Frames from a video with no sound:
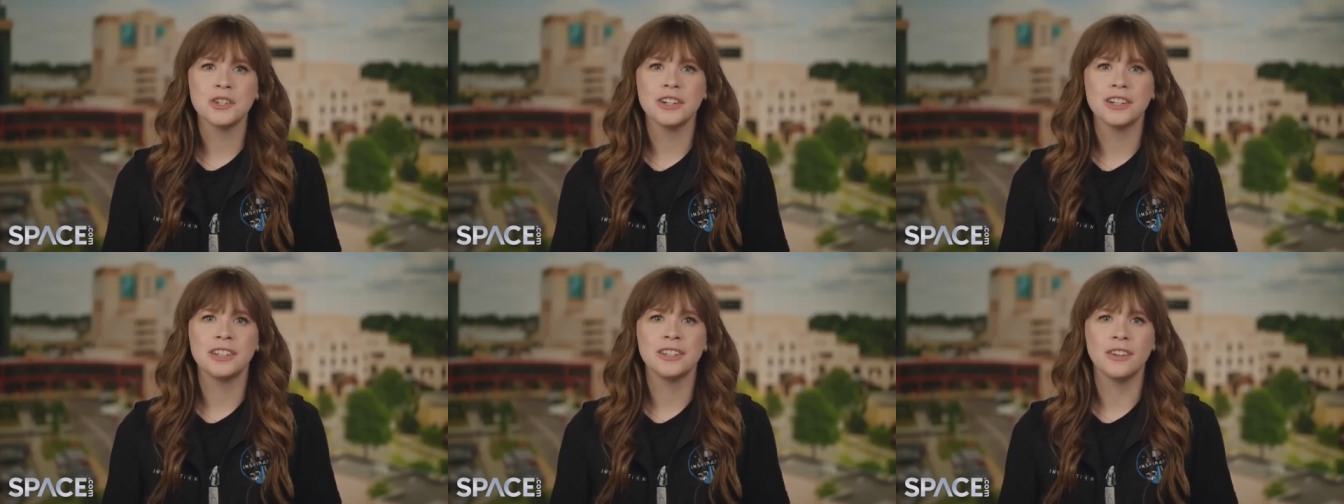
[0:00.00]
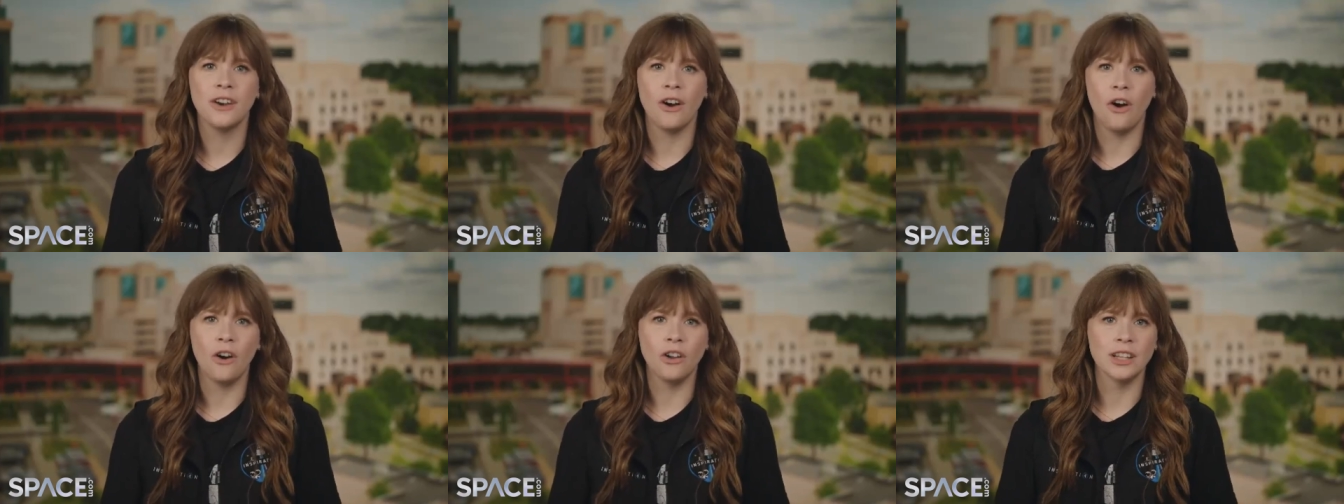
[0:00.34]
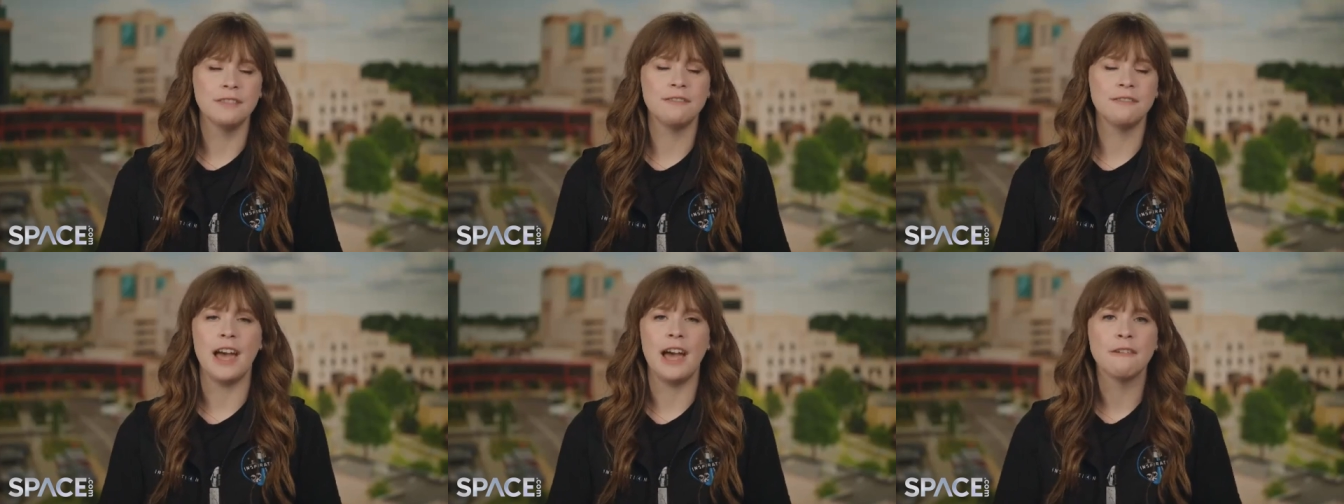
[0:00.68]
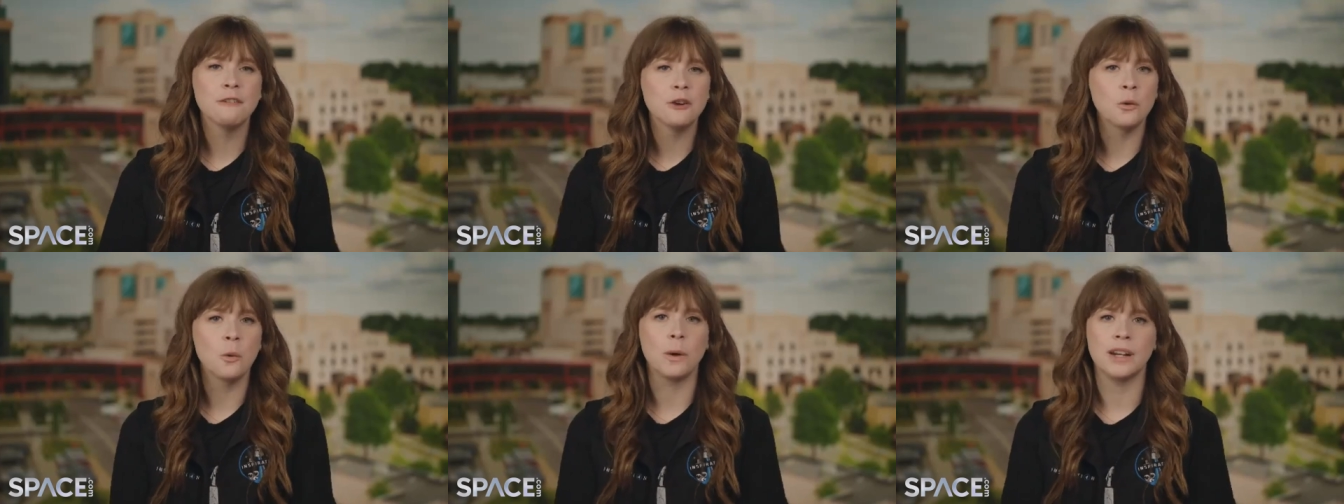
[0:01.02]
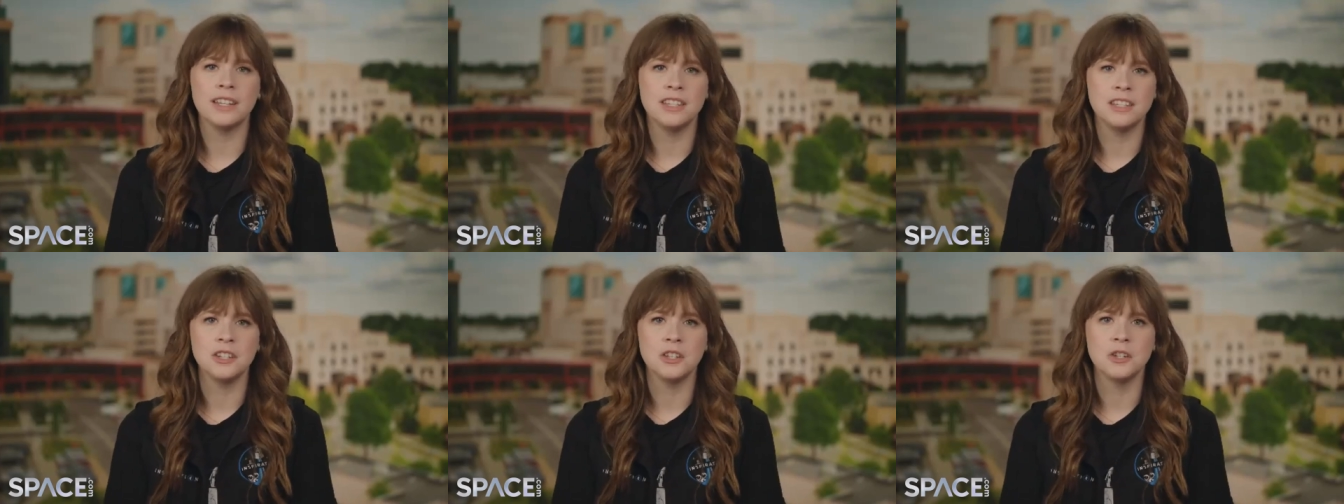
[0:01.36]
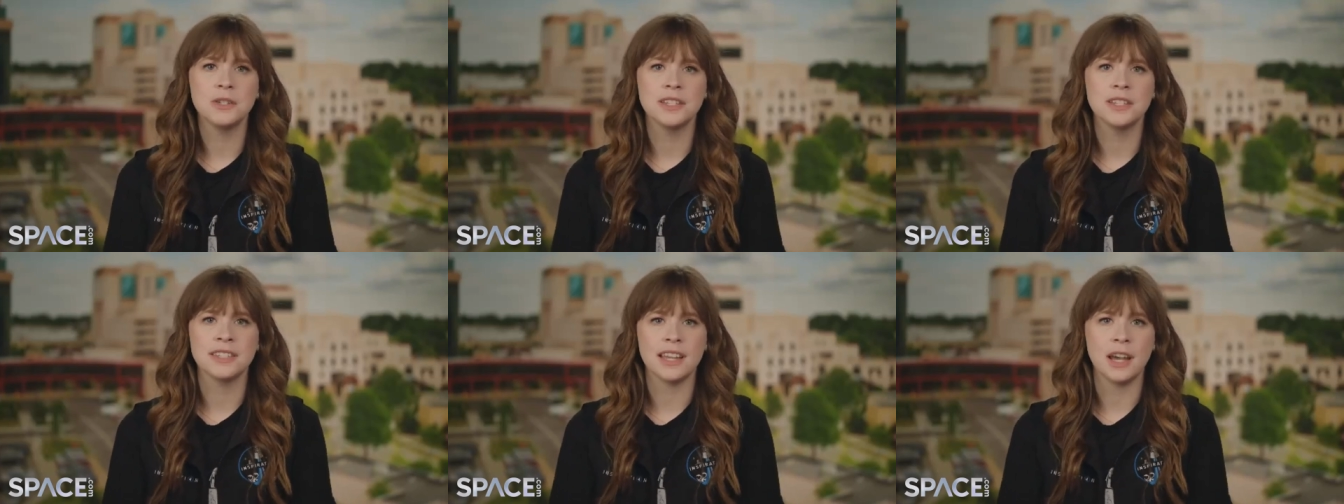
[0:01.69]
and all I've ever wanted to do
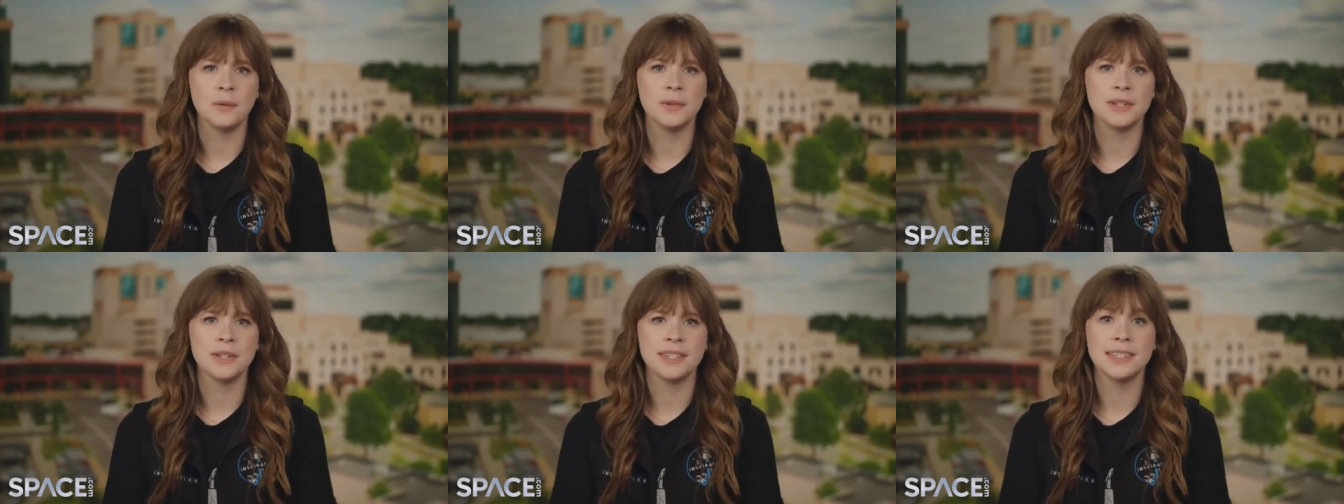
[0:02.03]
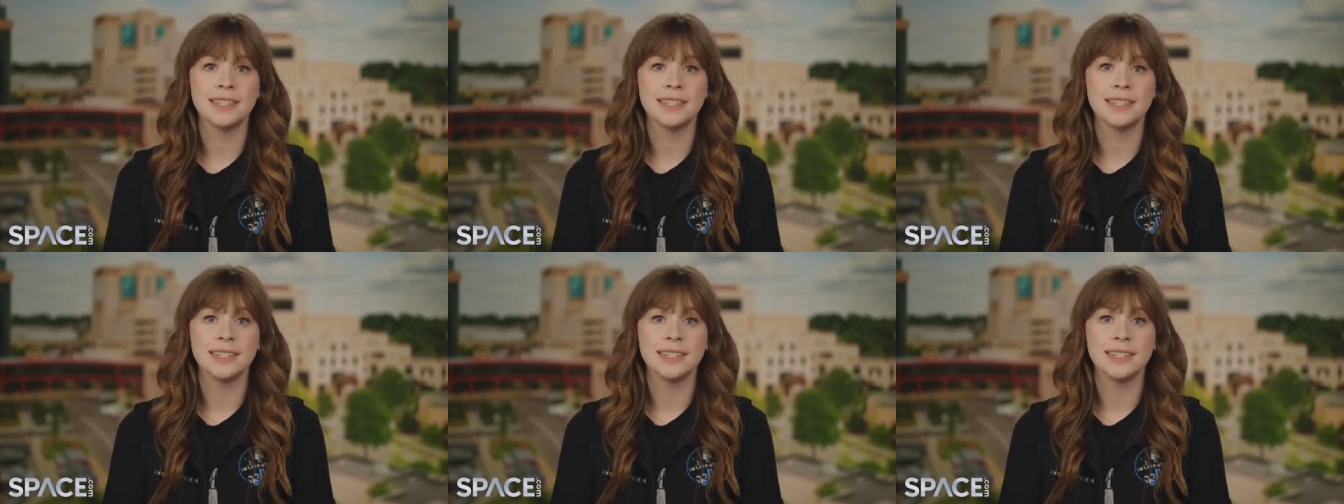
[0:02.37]
since I was